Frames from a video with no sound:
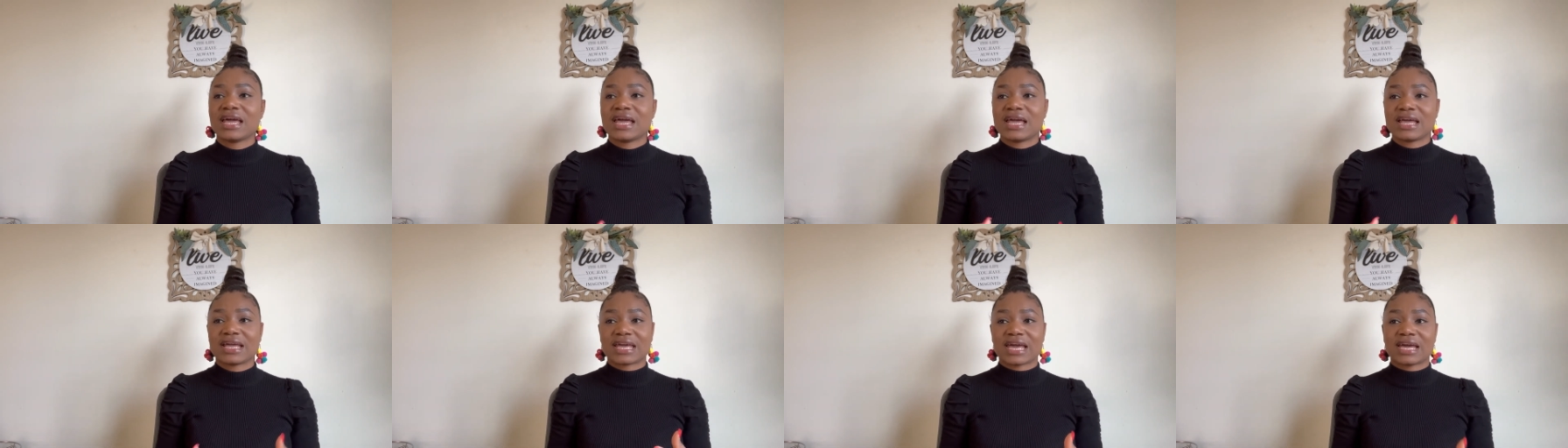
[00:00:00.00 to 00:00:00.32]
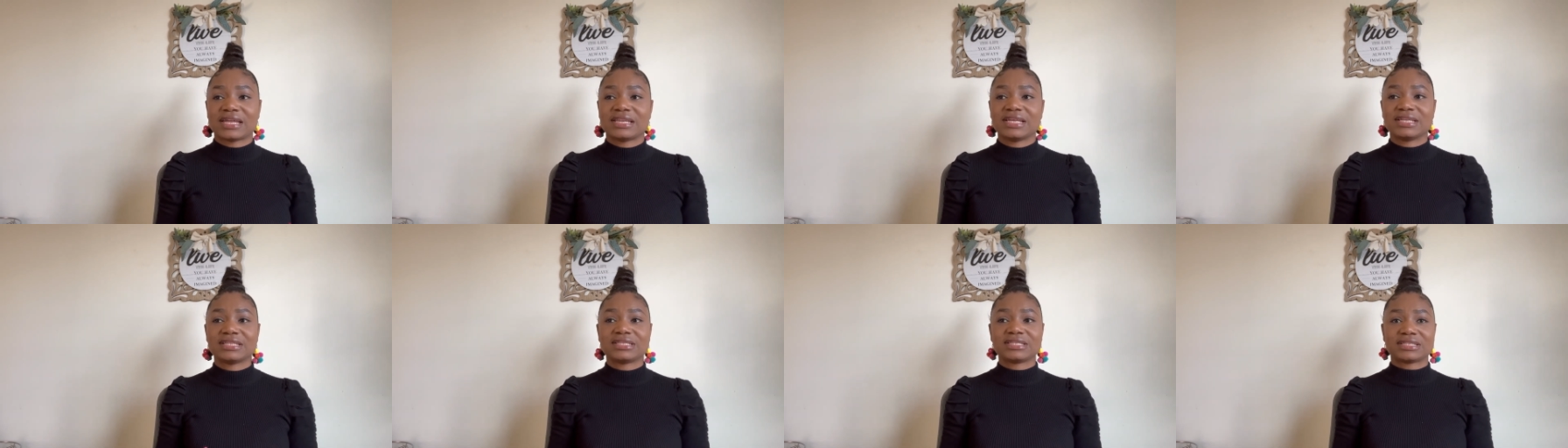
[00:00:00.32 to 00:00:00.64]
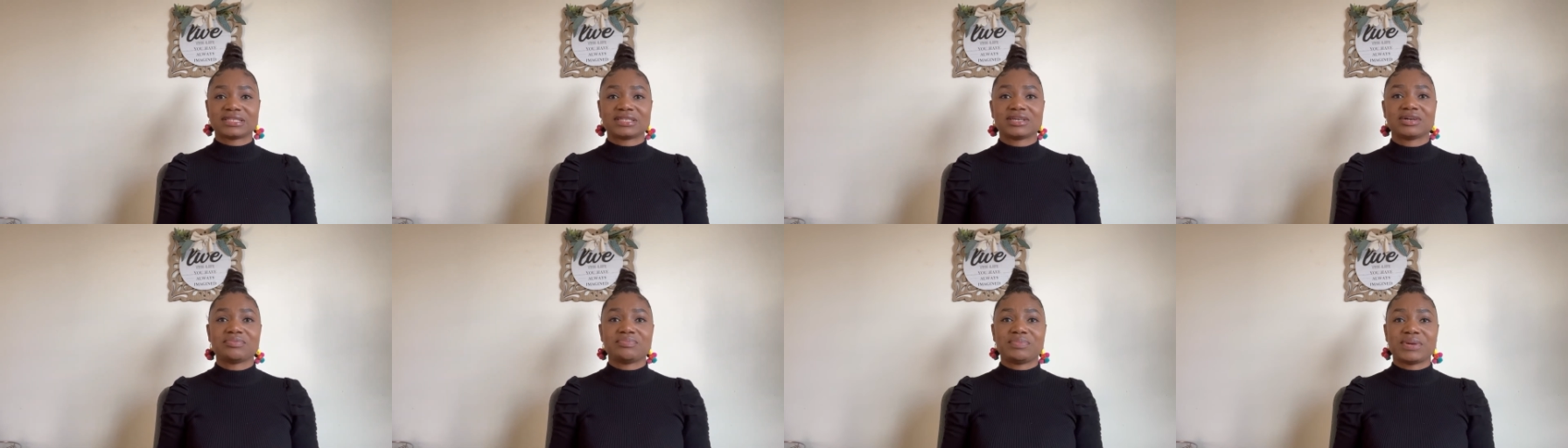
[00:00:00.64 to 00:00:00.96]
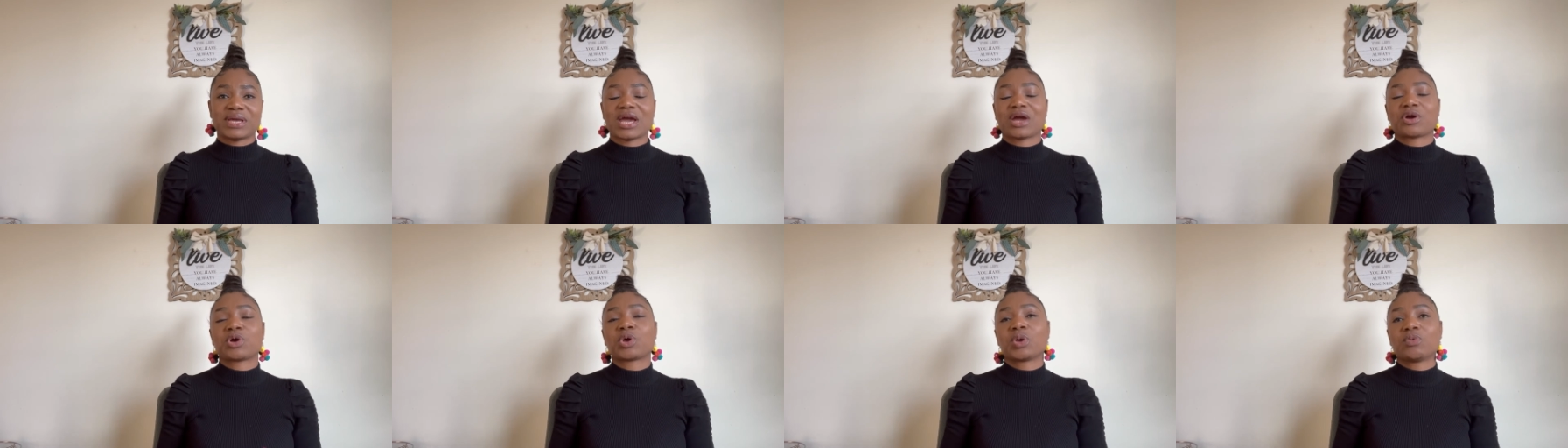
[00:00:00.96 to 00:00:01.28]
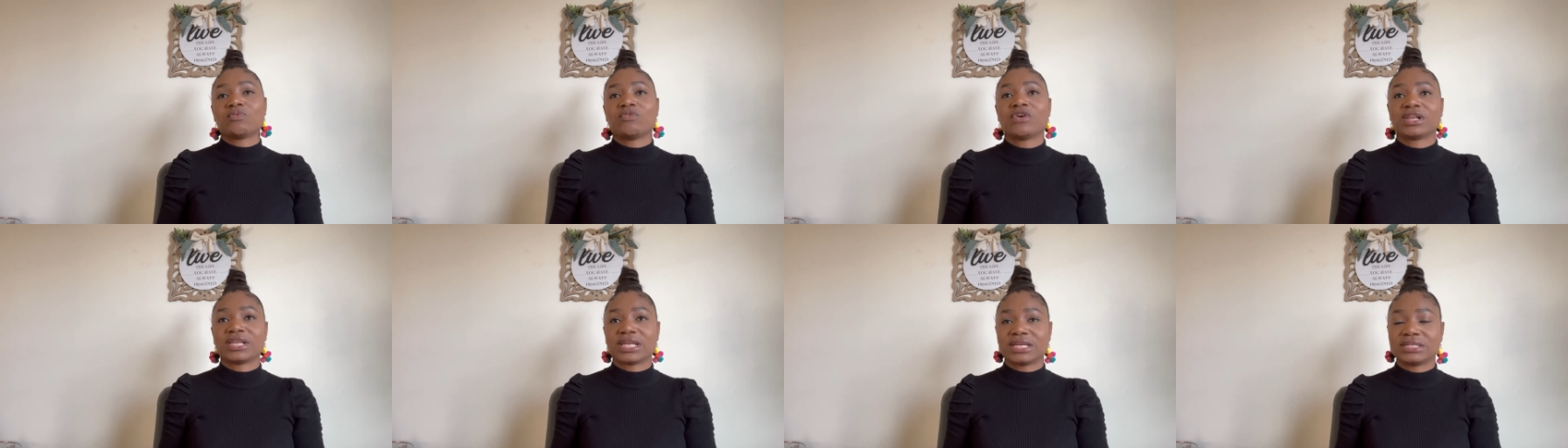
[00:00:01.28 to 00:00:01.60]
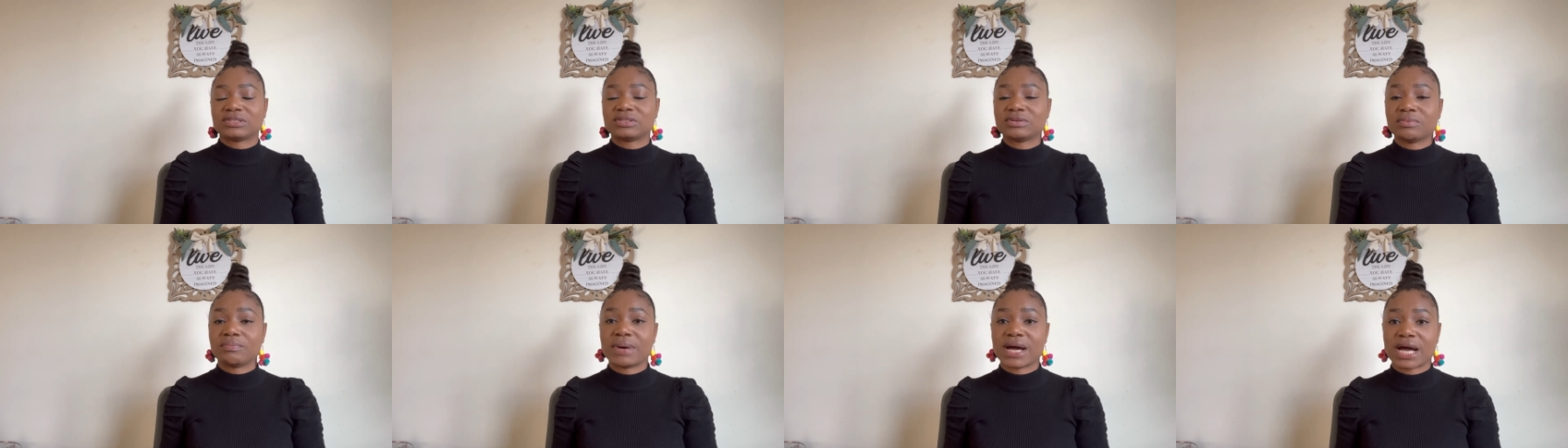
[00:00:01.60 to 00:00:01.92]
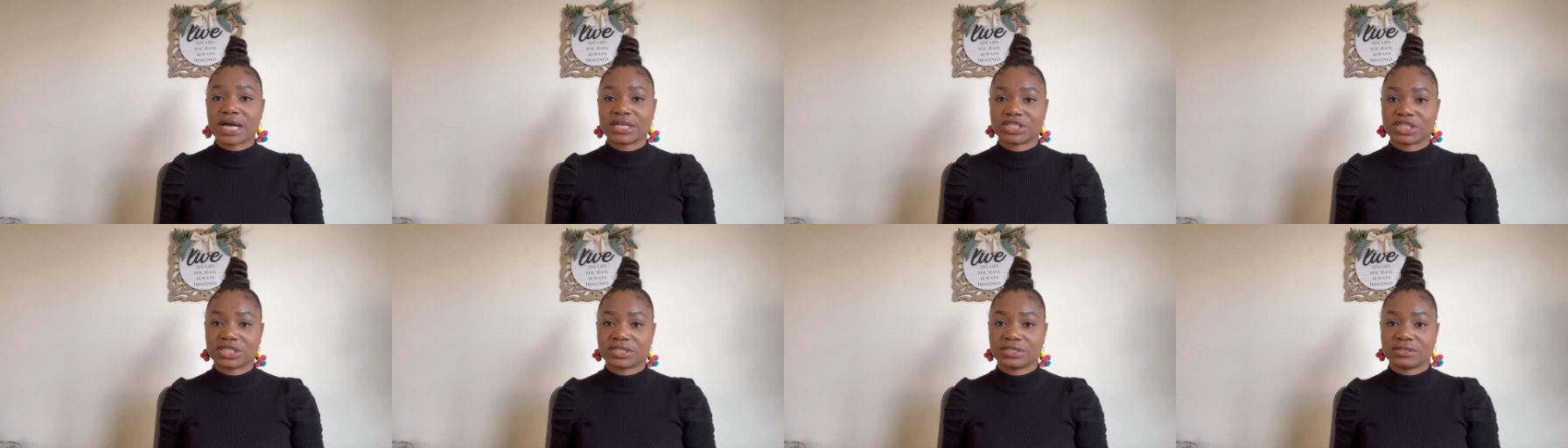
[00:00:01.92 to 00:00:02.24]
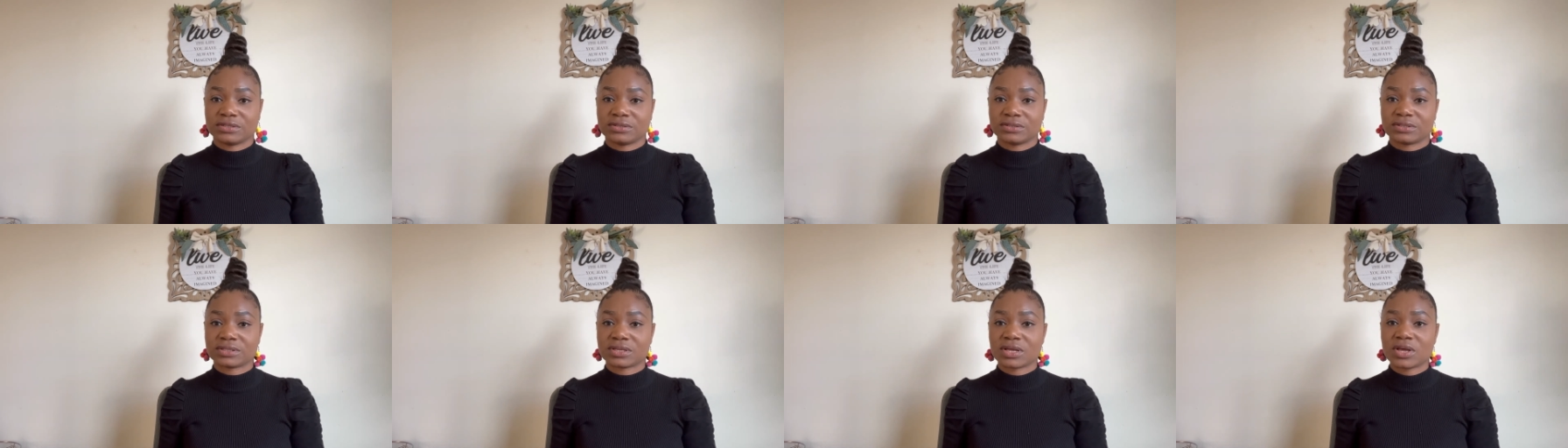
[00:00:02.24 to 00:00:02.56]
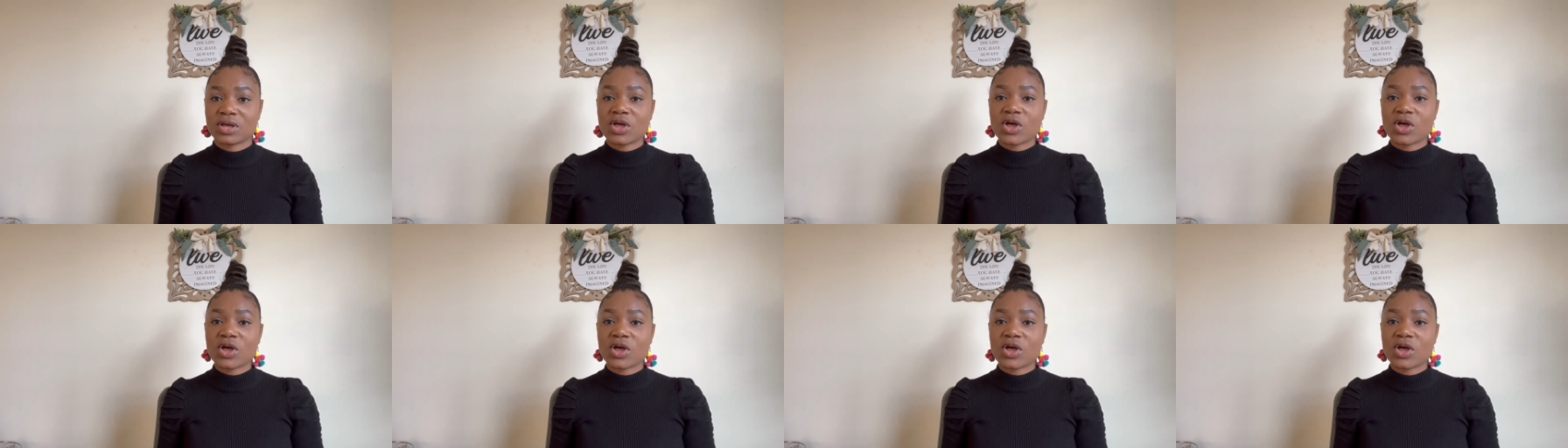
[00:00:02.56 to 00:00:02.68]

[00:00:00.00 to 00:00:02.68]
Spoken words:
Can it still be equivalent to bachelor's?